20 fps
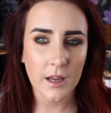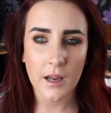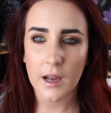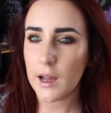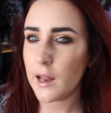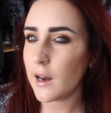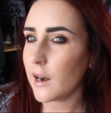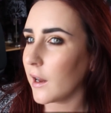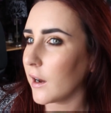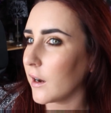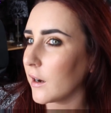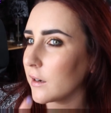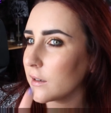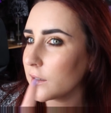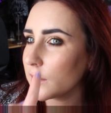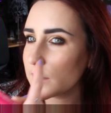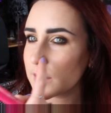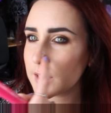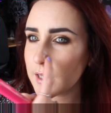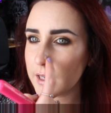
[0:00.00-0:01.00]

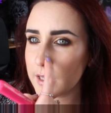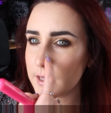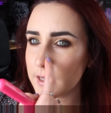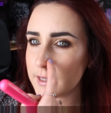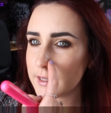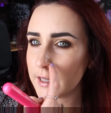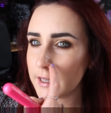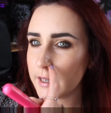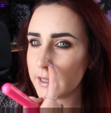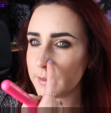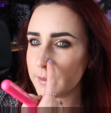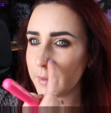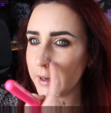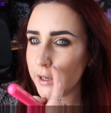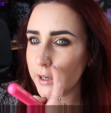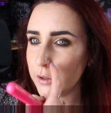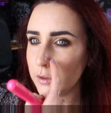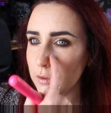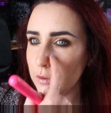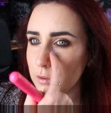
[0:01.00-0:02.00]
along kind of the side of my
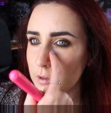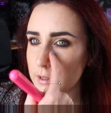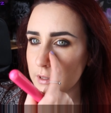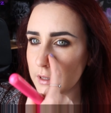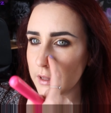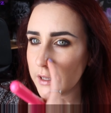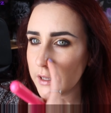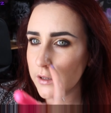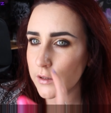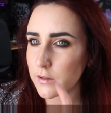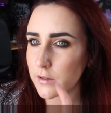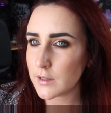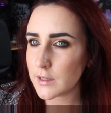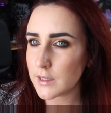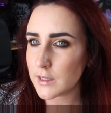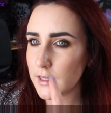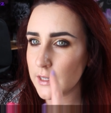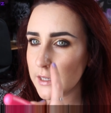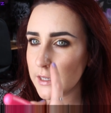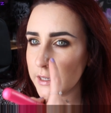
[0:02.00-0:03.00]
nose. I think you can
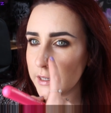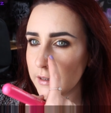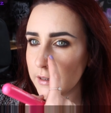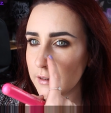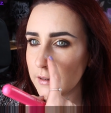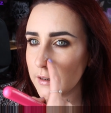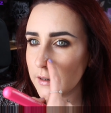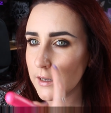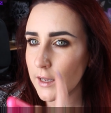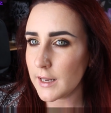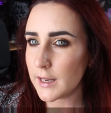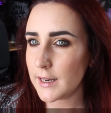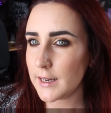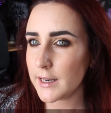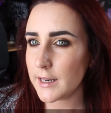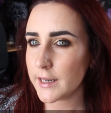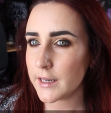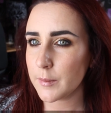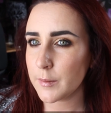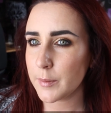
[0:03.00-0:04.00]
see here a
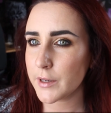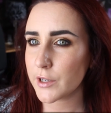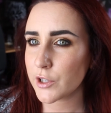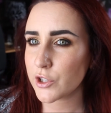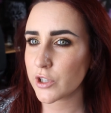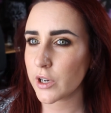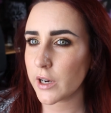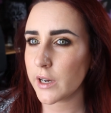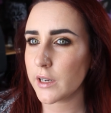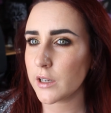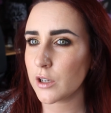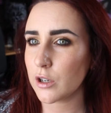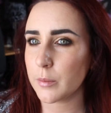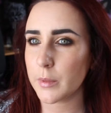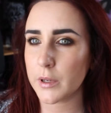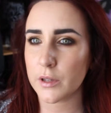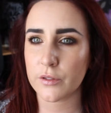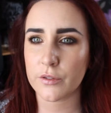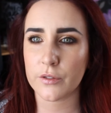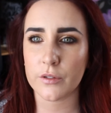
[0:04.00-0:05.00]
little bit of shine
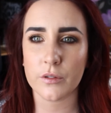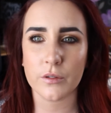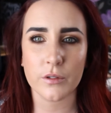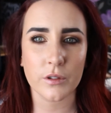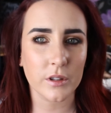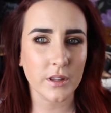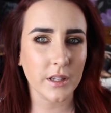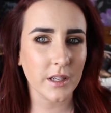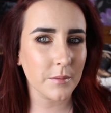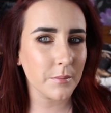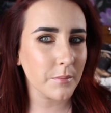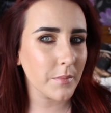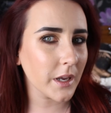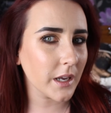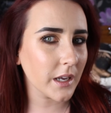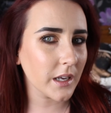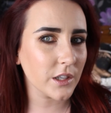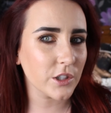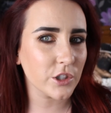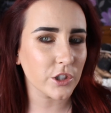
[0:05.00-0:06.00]
coming through, nothing
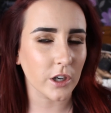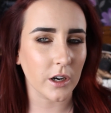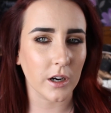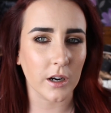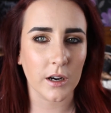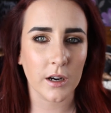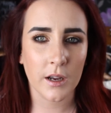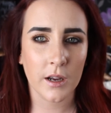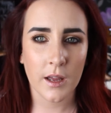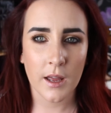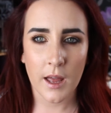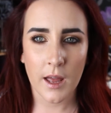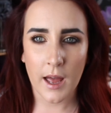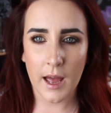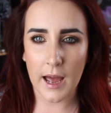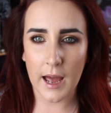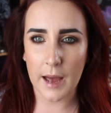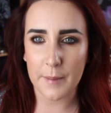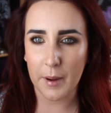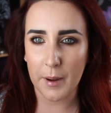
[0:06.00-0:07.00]
major.
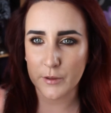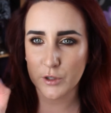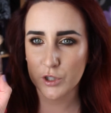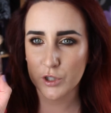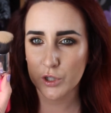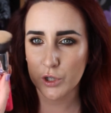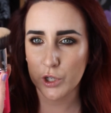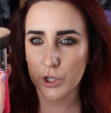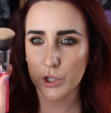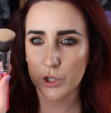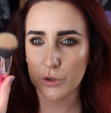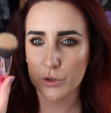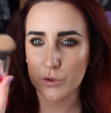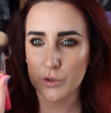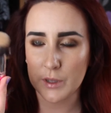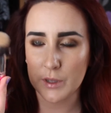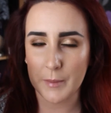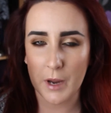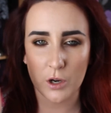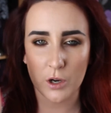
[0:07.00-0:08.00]
I'm just going to
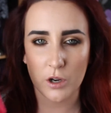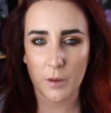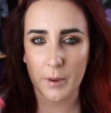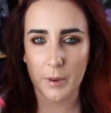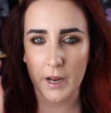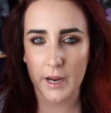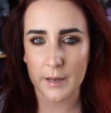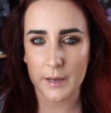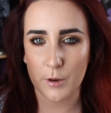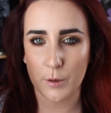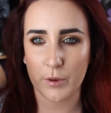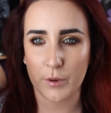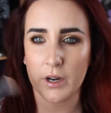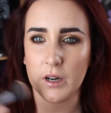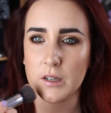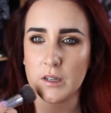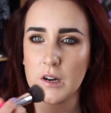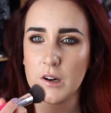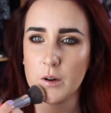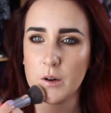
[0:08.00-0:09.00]
use, I'm not going to apply any more
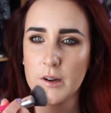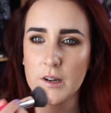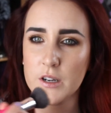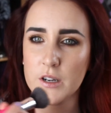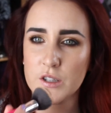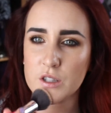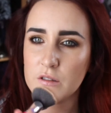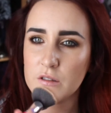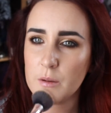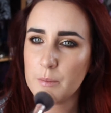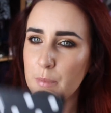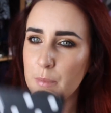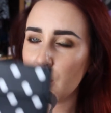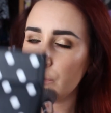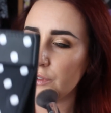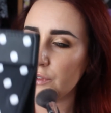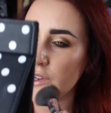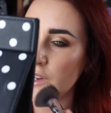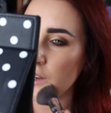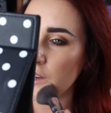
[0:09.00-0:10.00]
product, I'm quickly just going to
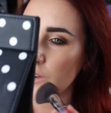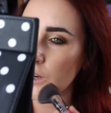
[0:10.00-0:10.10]
buff it